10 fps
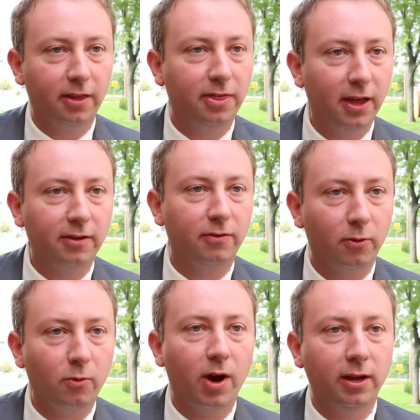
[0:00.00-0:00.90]
to think of
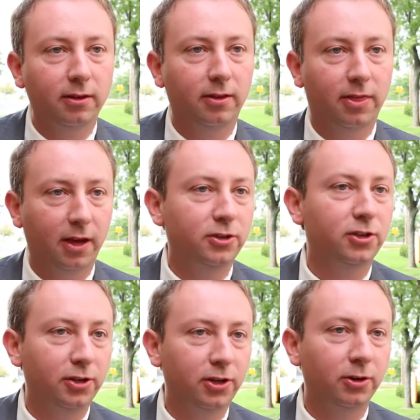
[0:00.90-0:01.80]
the right thing
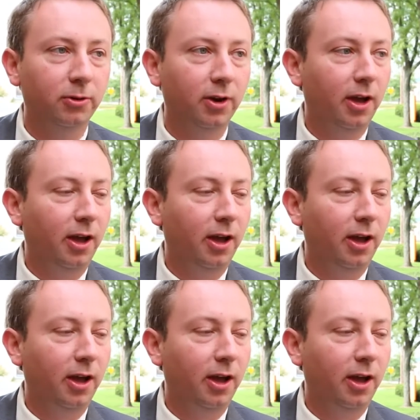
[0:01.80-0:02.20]
to do.